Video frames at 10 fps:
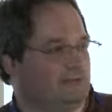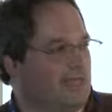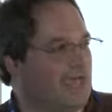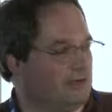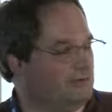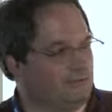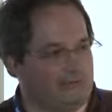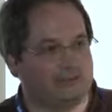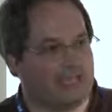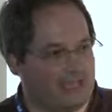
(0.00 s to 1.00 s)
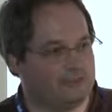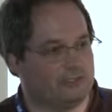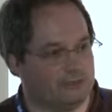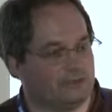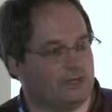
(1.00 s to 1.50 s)
That you really have to
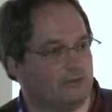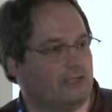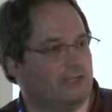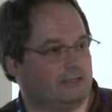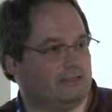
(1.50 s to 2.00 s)
know right away.